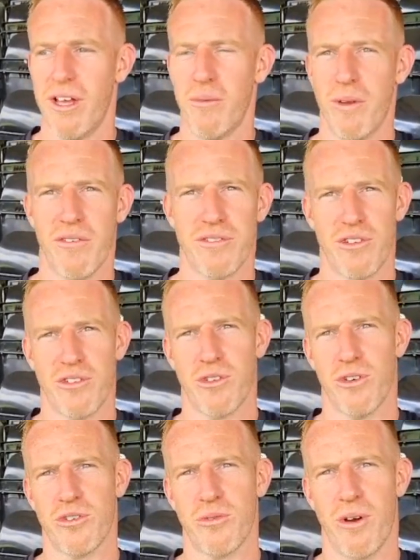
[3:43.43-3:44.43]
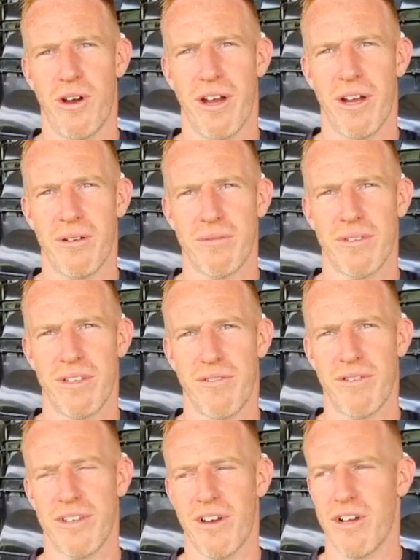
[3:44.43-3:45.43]
we obviously discussed what our
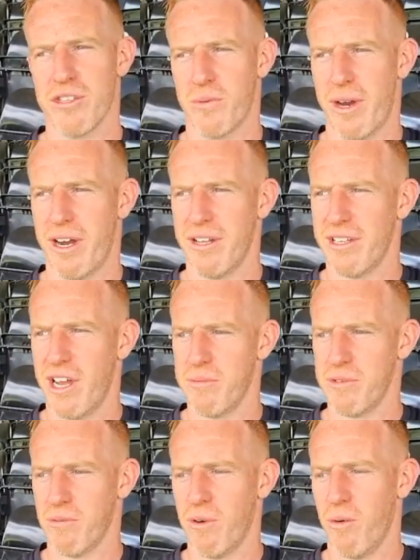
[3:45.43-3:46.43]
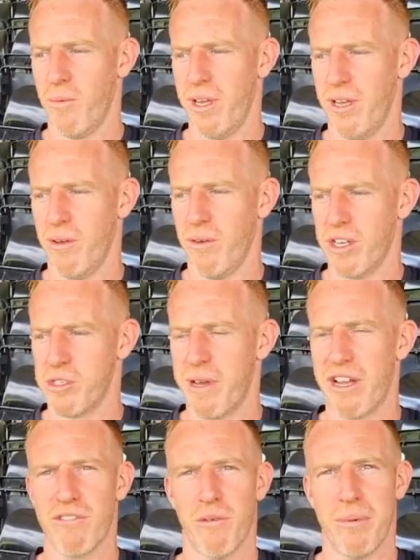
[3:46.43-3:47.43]
different thoughts were in terms of what we
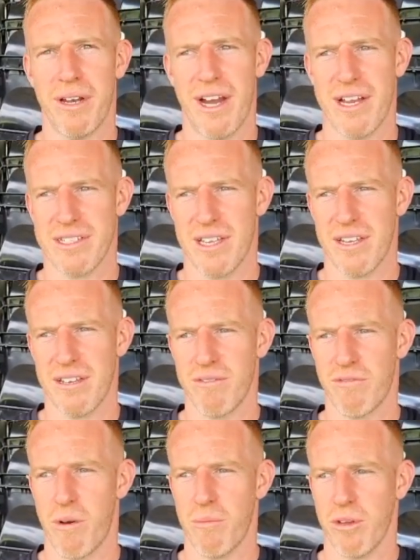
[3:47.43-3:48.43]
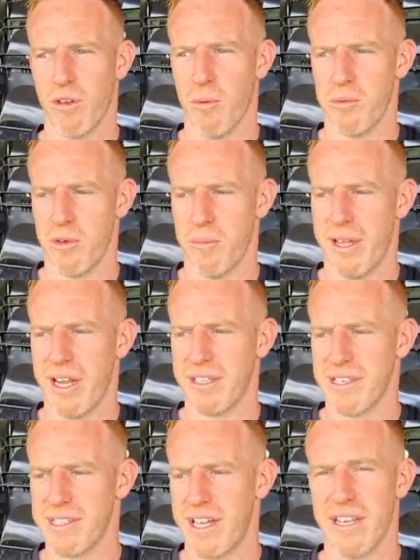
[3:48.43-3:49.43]
expect from players and from clubs we've been at, the
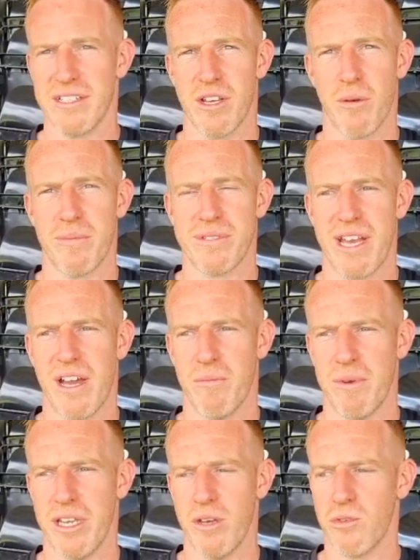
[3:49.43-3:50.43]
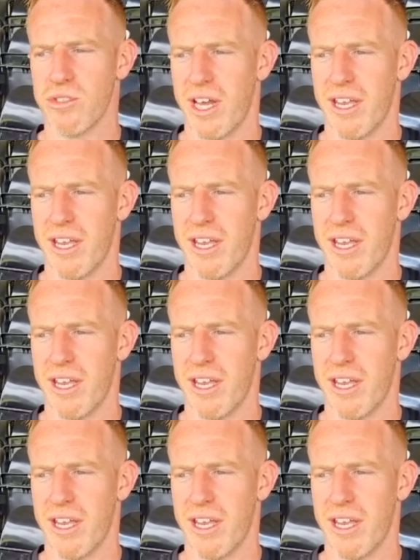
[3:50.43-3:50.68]
standards that we've set and been used to.